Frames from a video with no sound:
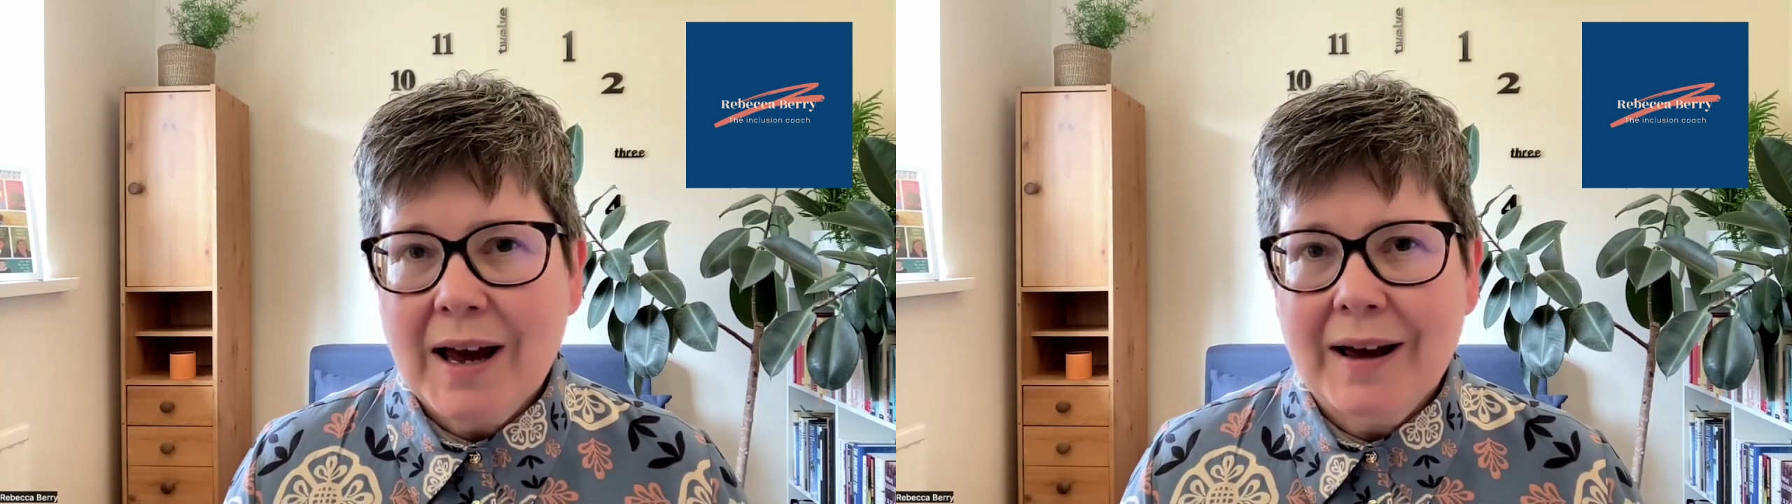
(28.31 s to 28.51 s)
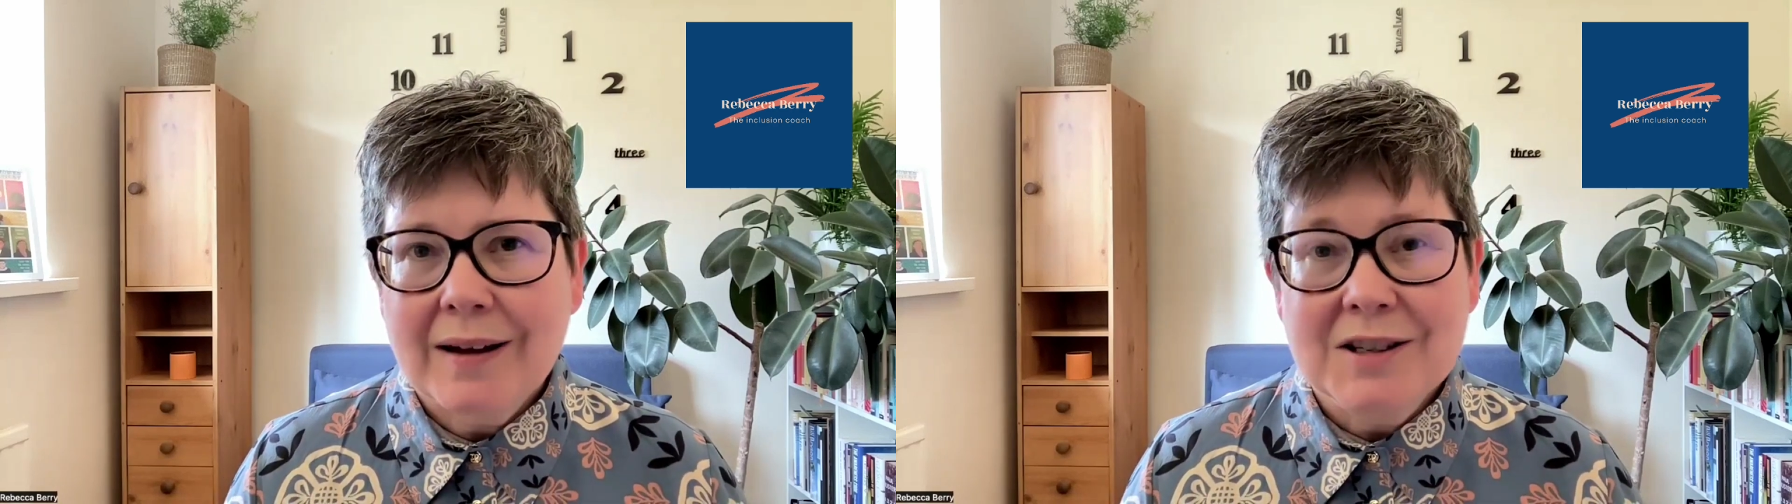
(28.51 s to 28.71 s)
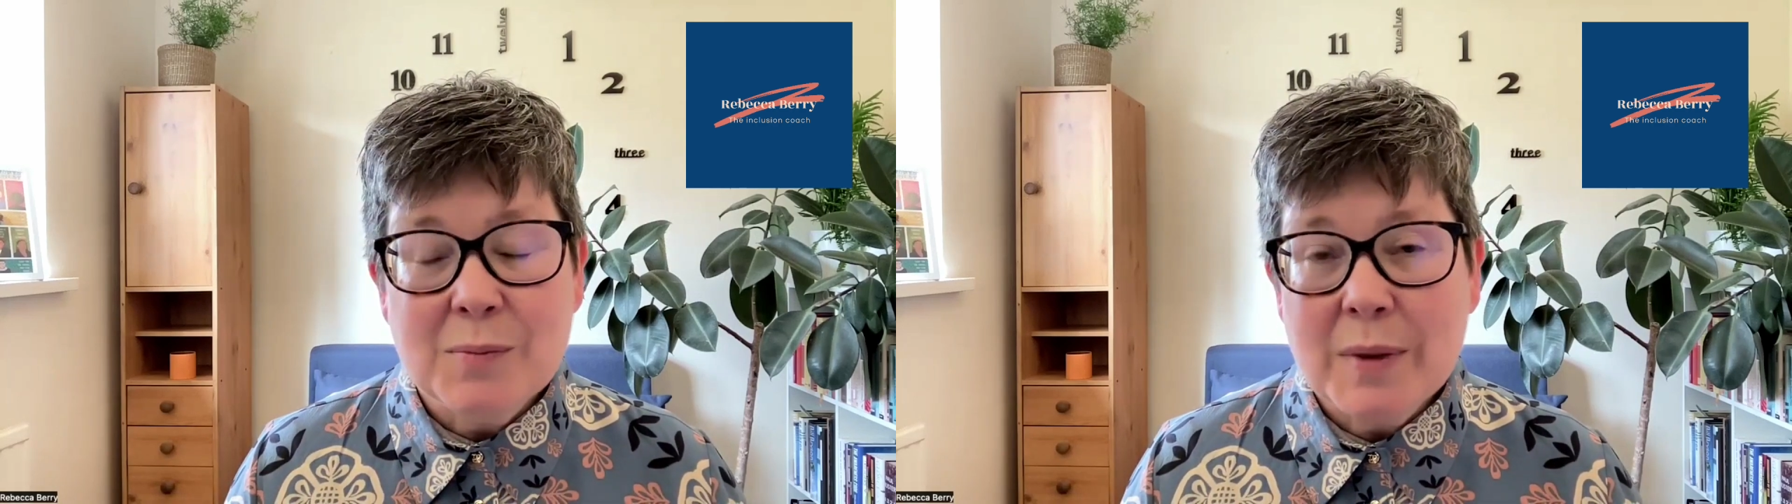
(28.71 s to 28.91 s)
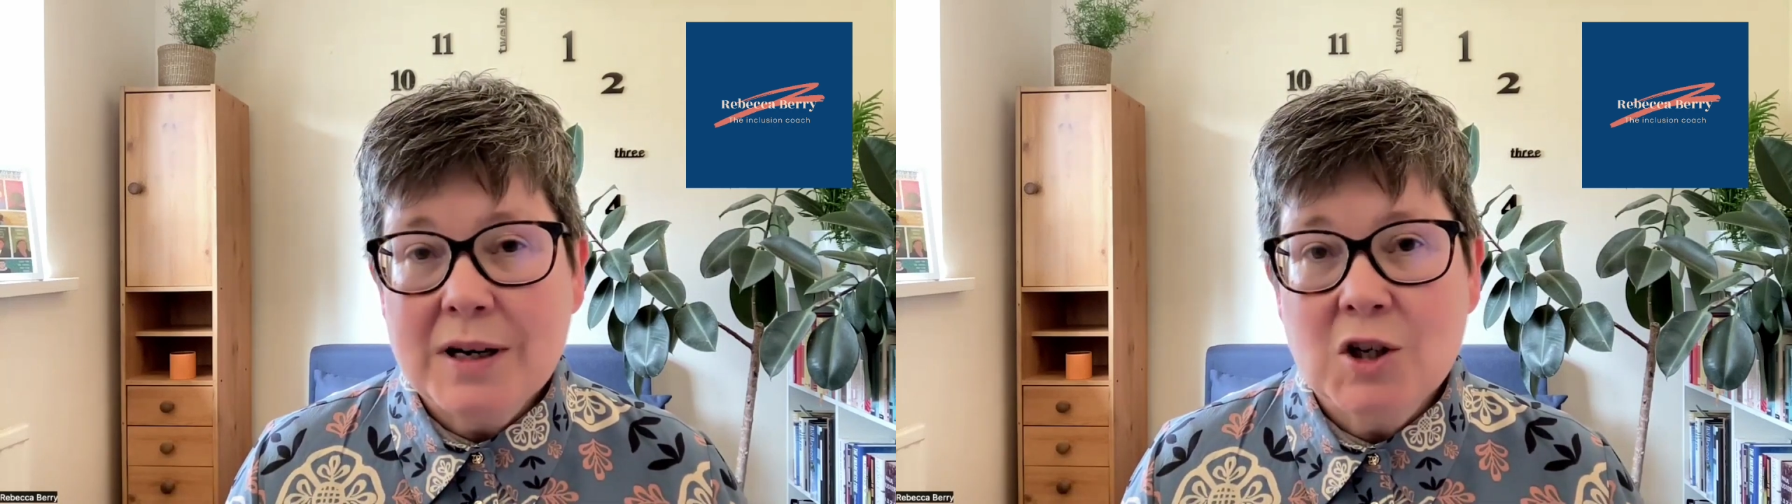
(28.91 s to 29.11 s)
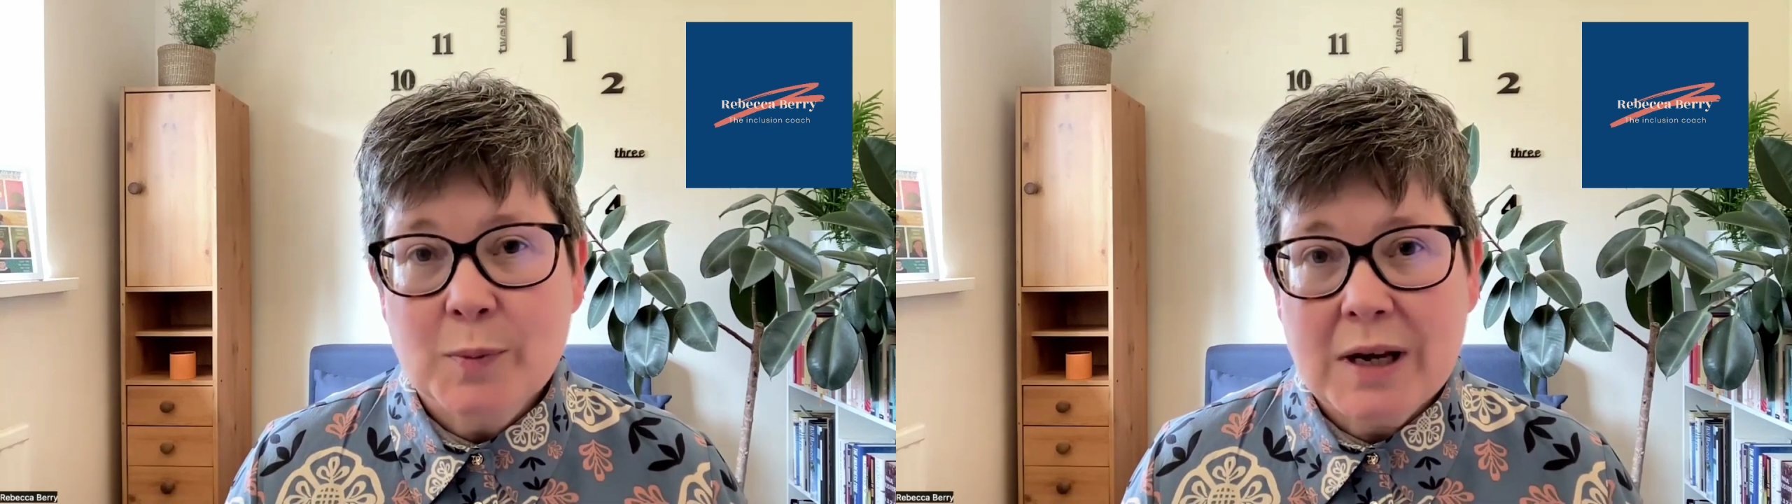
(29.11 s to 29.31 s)
can
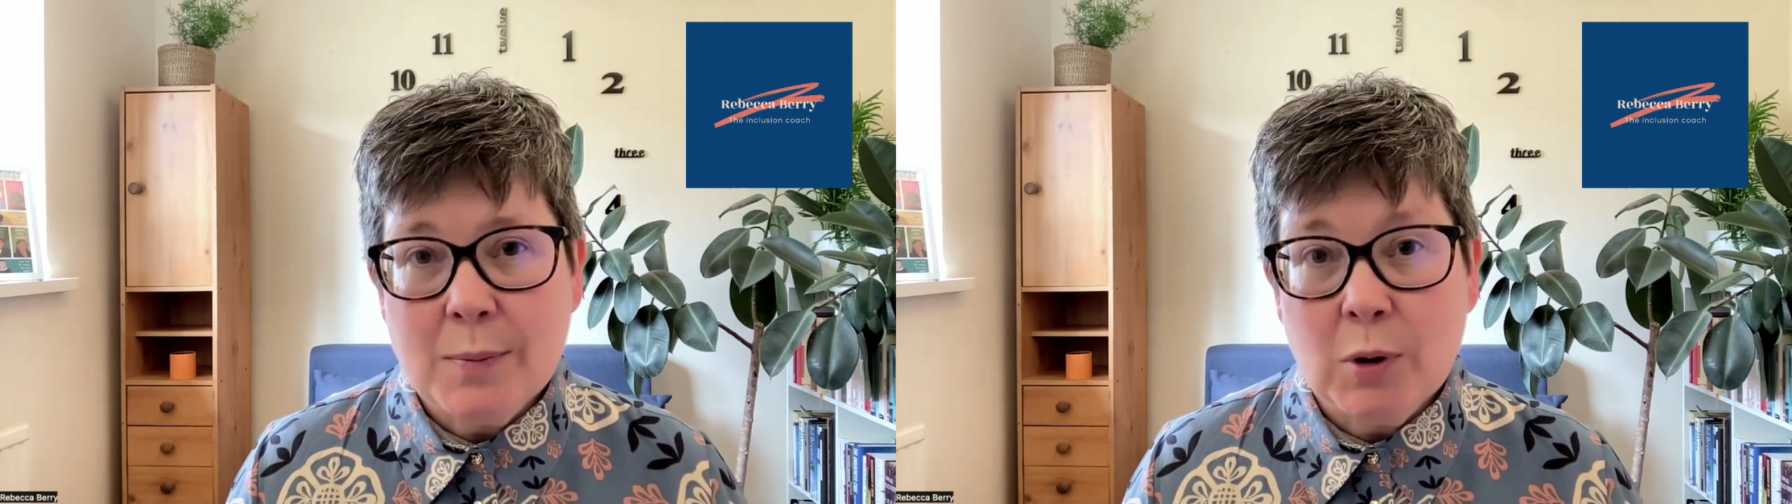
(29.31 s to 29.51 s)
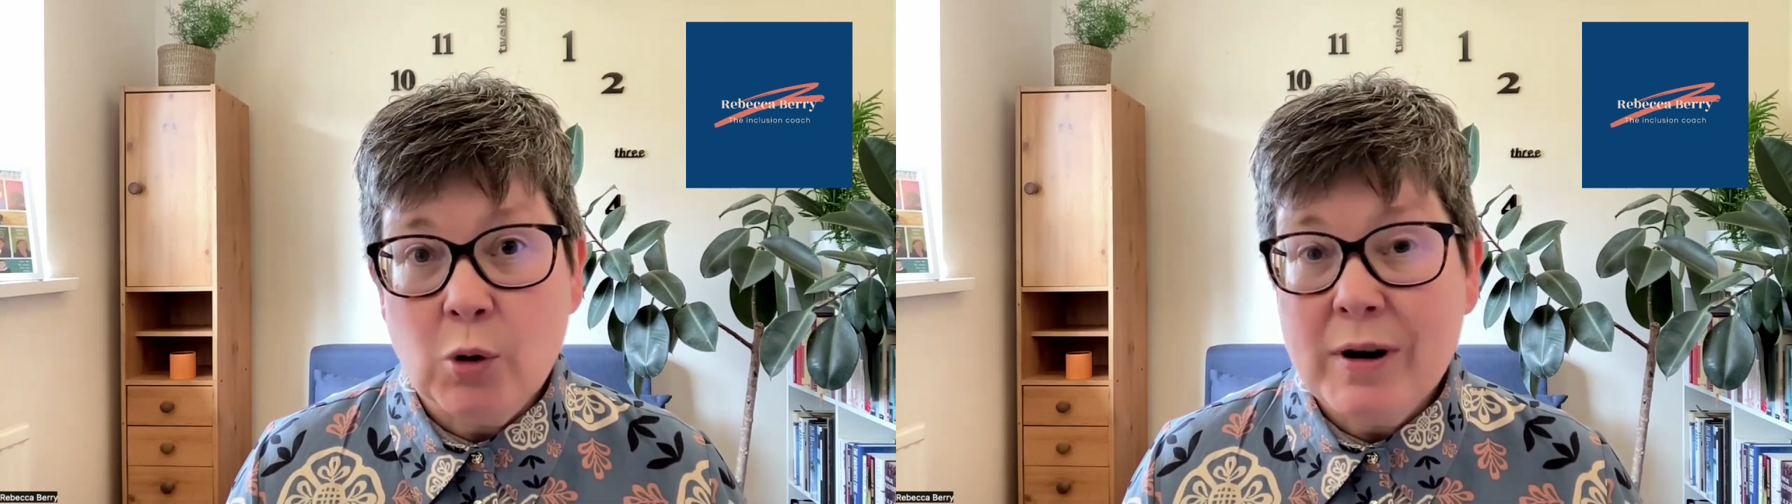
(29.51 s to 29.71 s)
diminish people